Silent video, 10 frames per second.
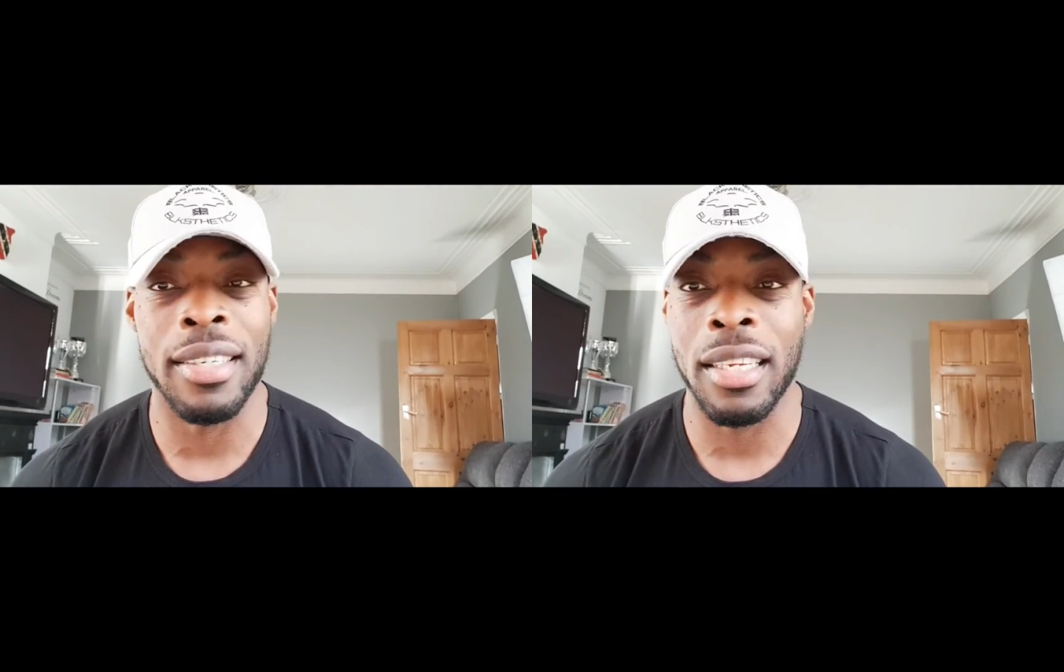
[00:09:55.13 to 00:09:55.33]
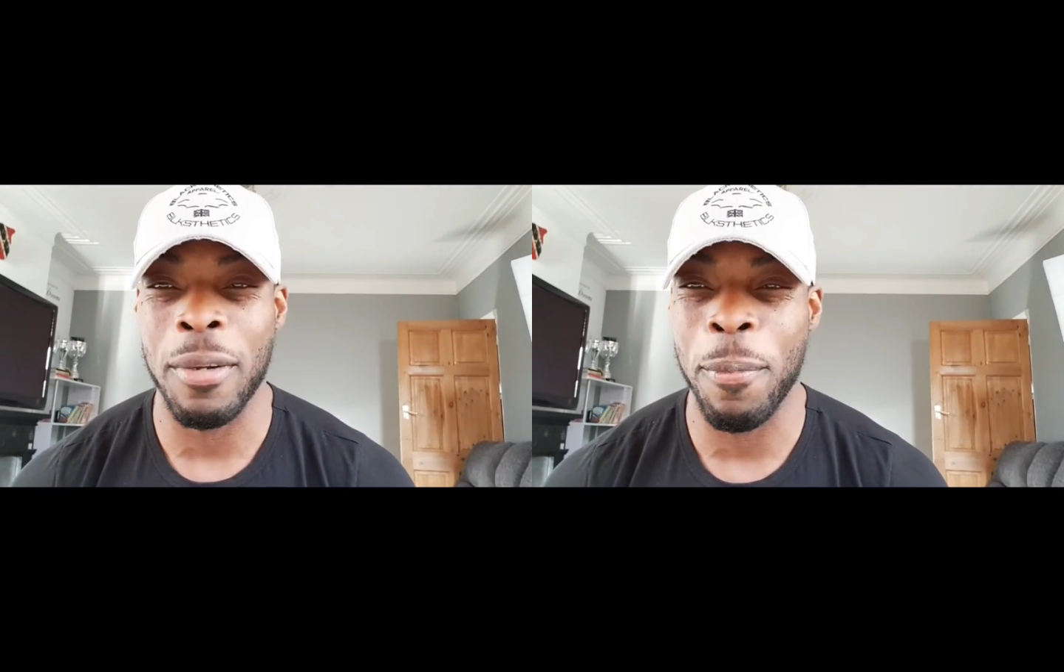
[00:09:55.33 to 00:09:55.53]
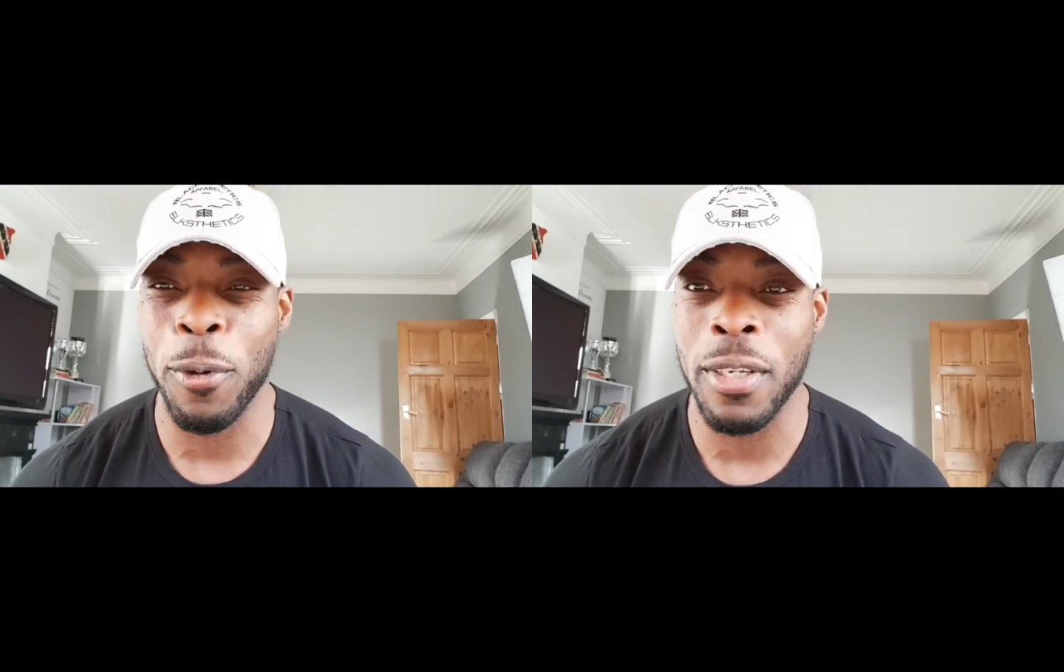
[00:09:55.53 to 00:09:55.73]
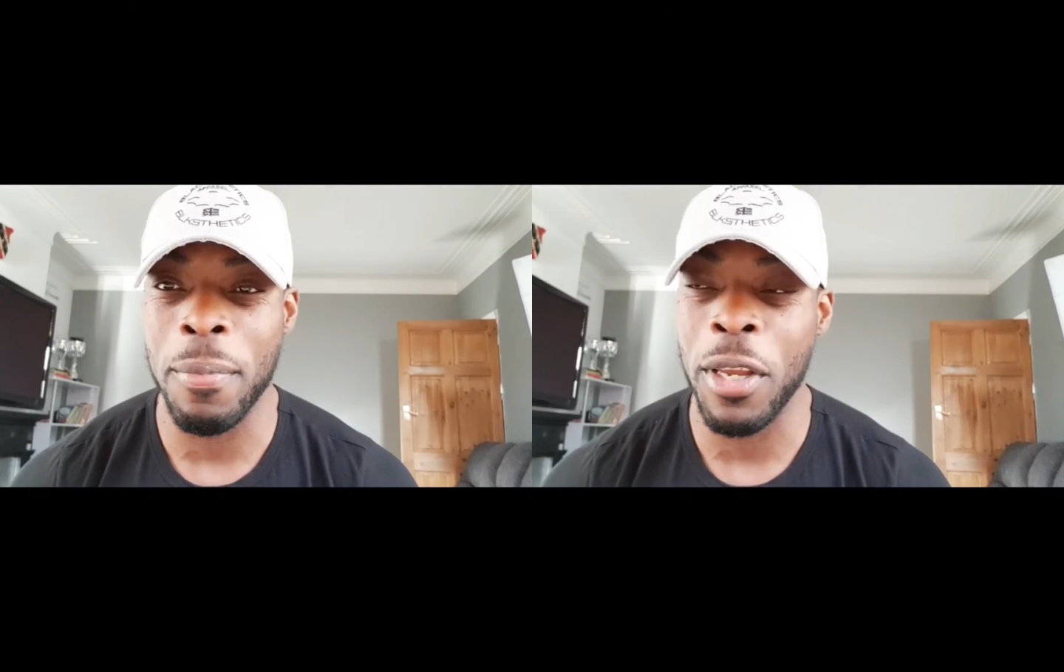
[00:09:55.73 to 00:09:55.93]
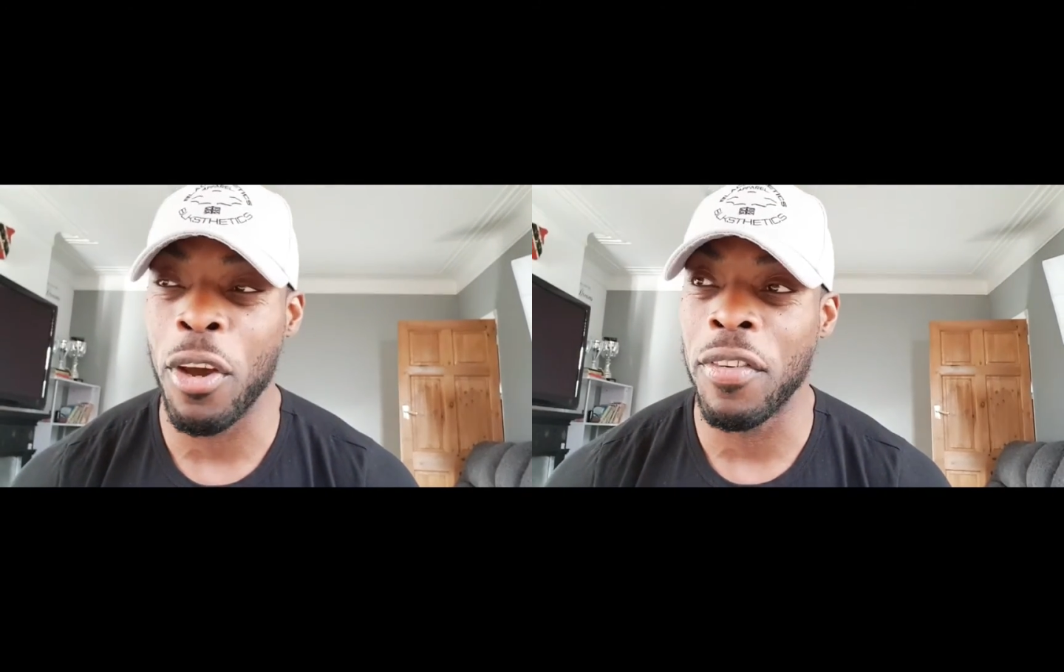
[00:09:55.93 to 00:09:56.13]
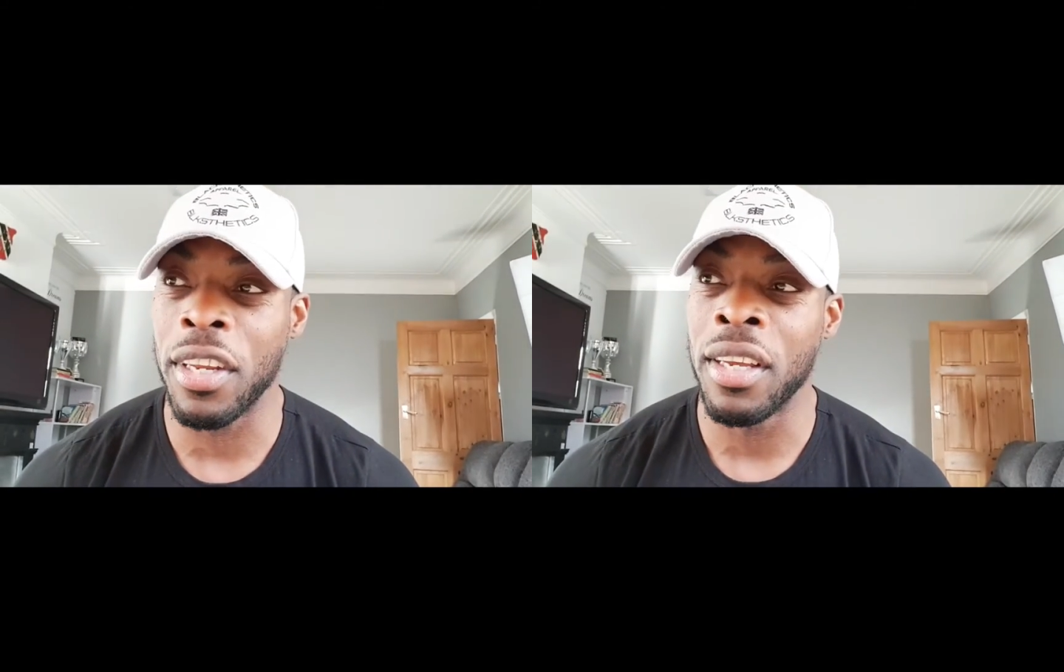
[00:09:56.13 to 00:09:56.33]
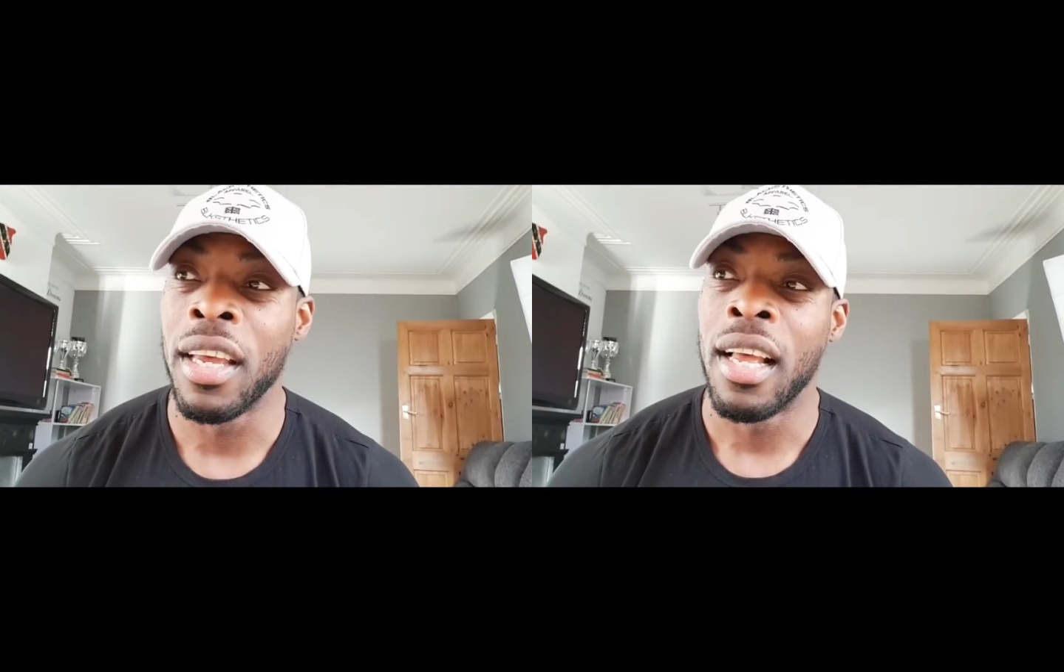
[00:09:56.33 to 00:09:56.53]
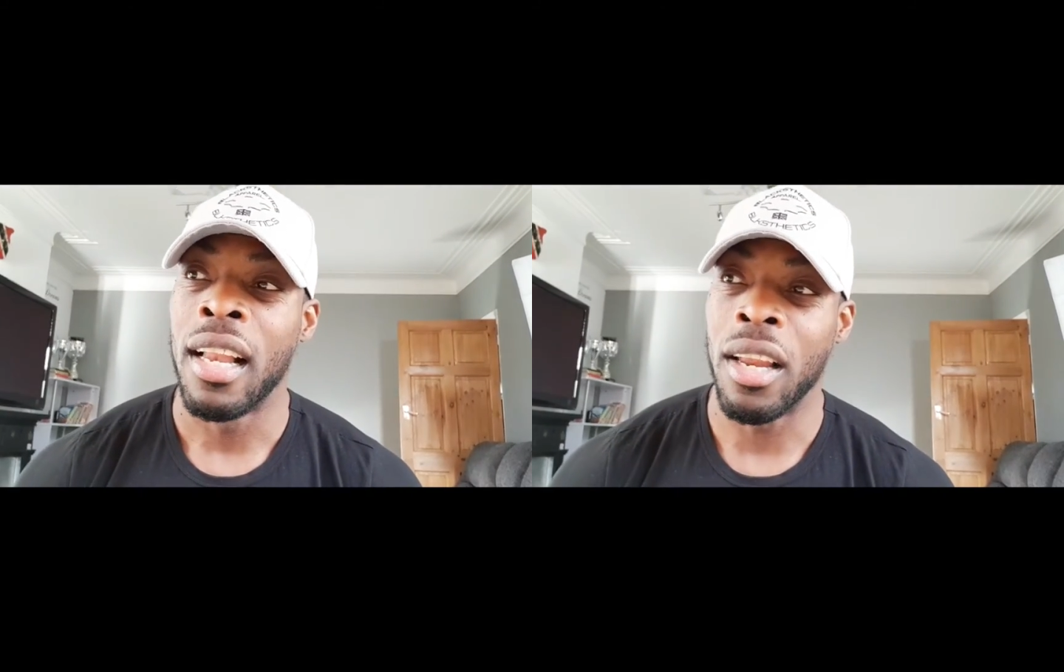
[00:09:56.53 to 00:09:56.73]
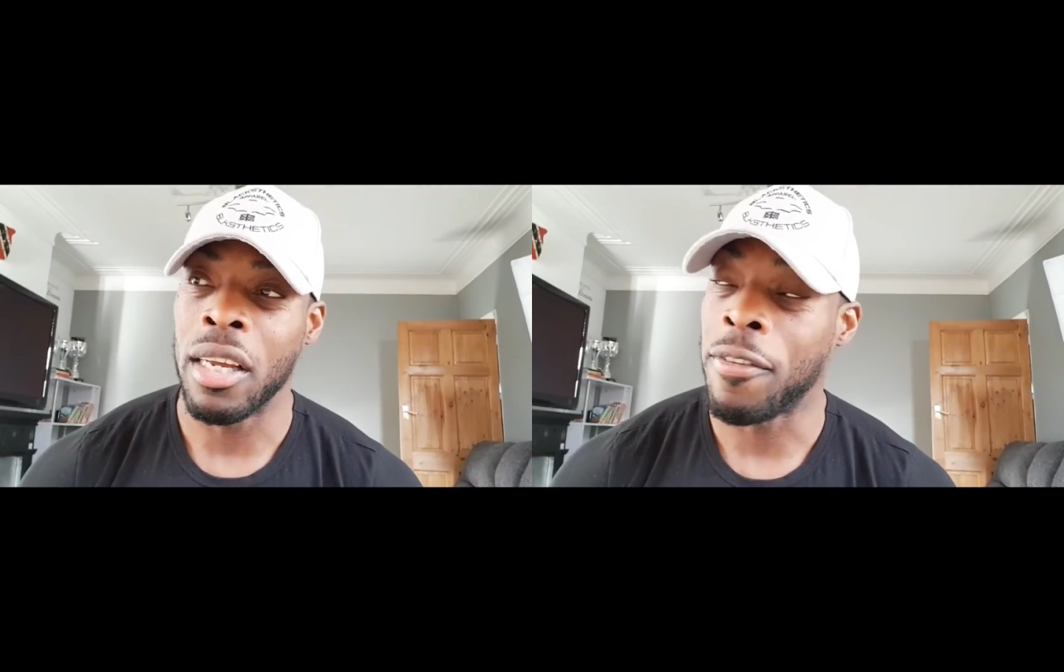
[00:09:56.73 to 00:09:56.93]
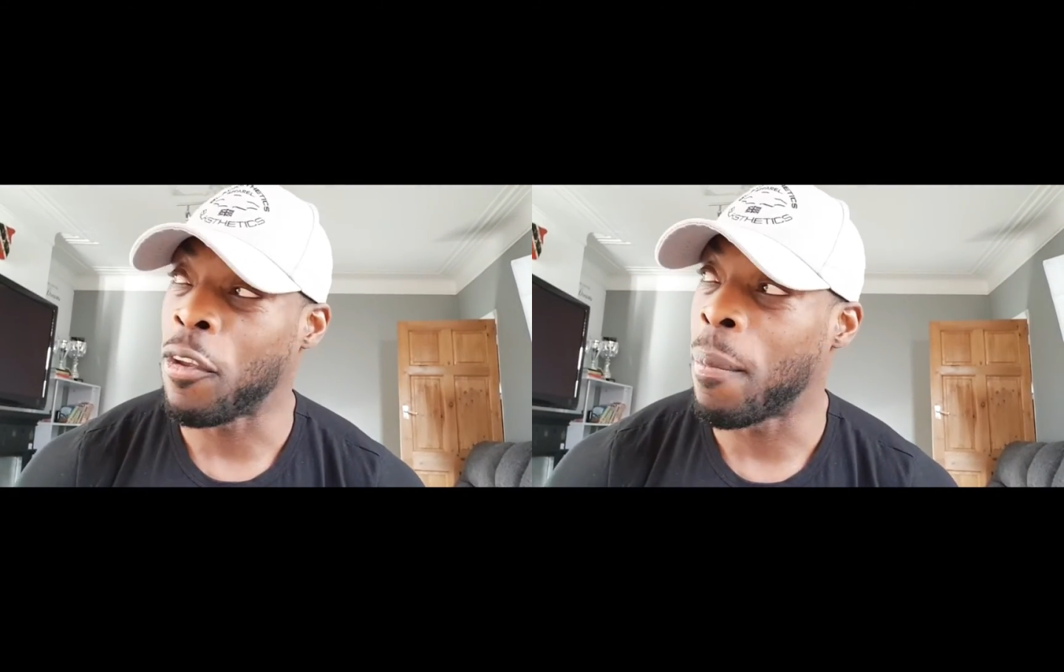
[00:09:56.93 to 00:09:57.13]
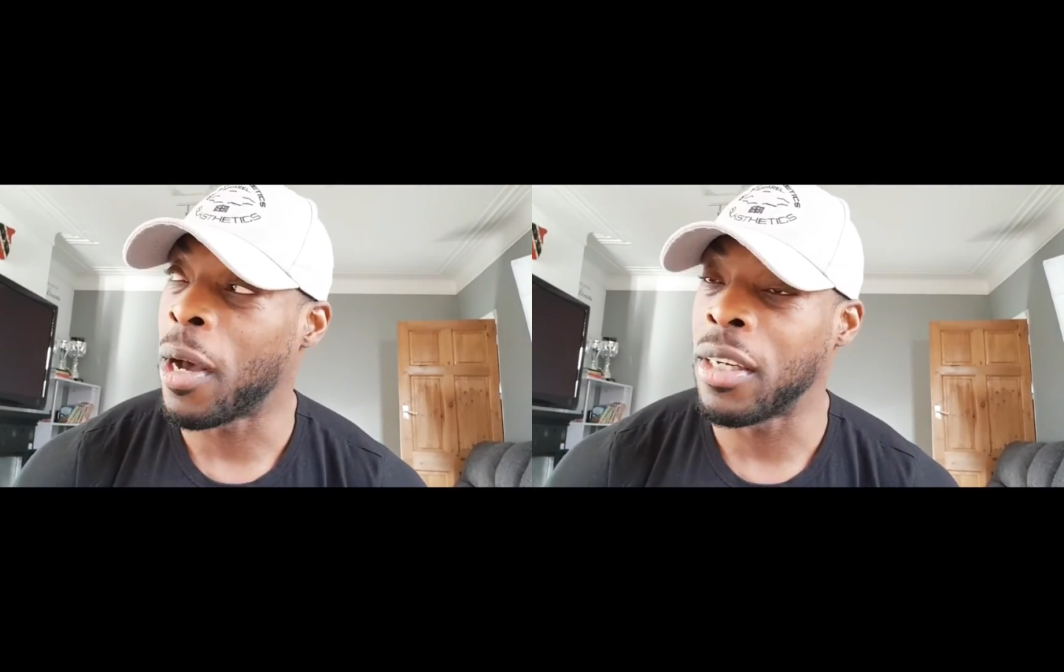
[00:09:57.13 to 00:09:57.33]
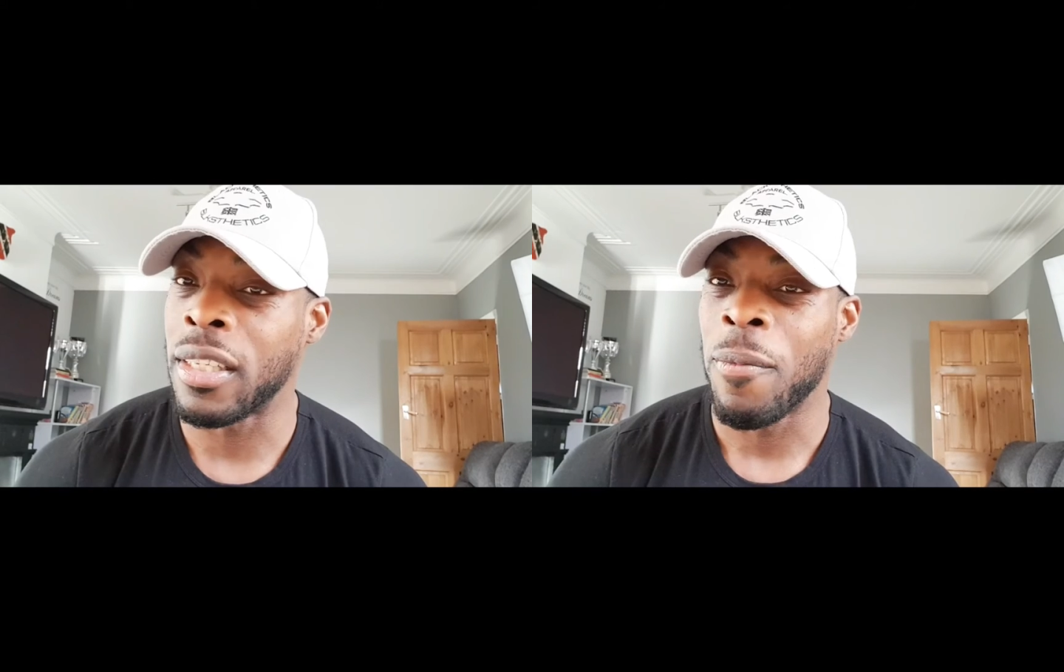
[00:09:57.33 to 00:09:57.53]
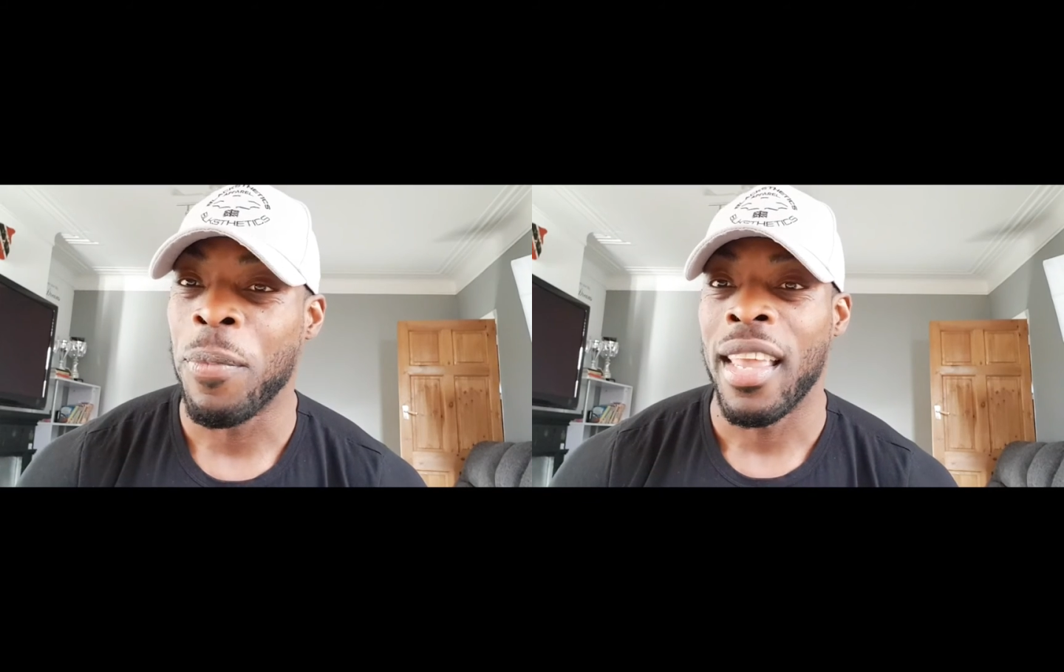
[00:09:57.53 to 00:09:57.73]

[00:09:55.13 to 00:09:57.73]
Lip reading: that supported me over the last few months.